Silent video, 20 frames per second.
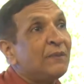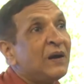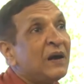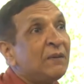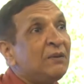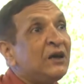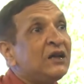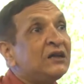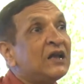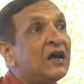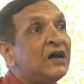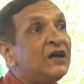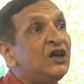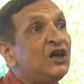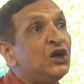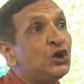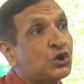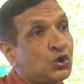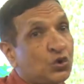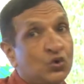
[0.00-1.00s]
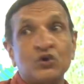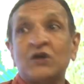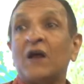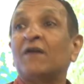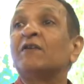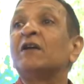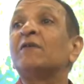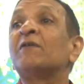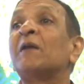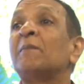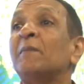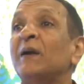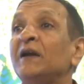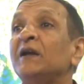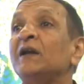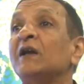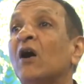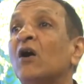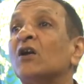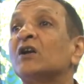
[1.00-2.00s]
may be the issues of
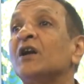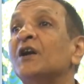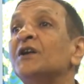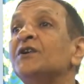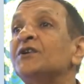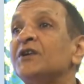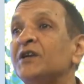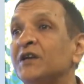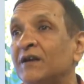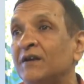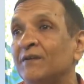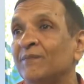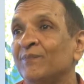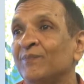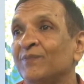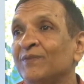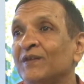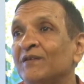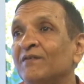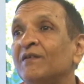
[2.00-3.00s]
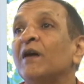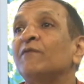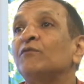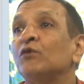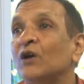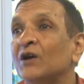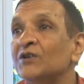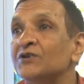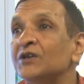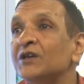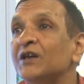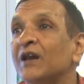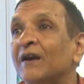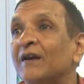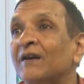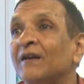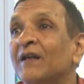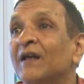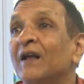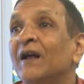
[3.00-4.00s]
development in our country, we have to
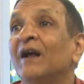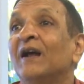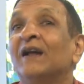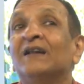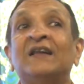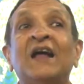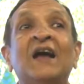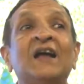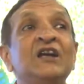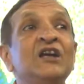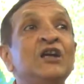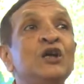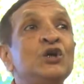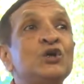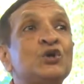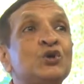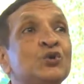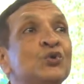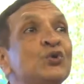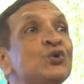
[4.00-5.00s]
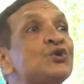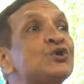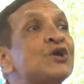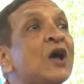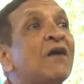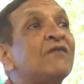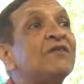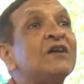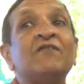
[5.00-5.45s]
consider. The issues of